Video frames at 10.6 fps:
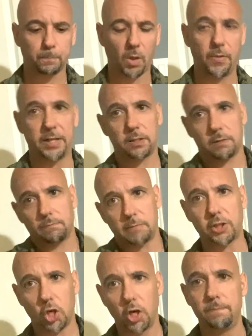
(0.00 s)
And that's
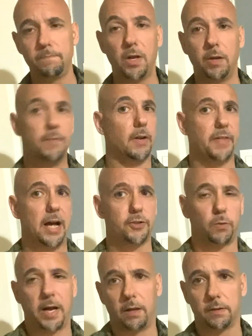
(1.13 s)
good. Even 1,000
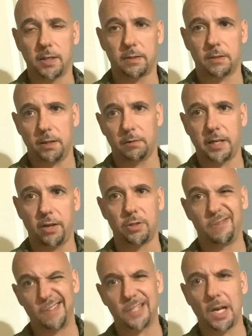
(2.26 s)
rounds, that still tells
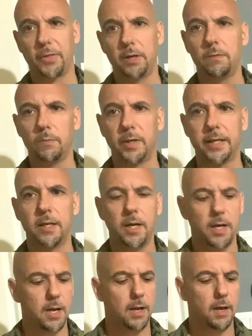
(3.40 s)
you something. But
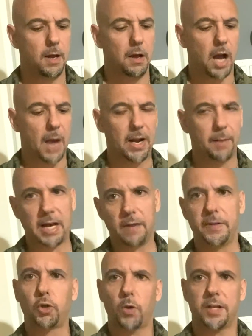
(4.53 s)
I mean, I'm kind of
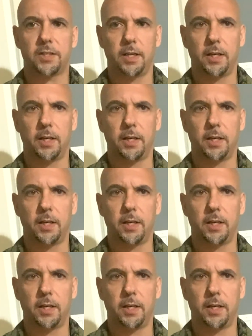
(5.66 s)
interested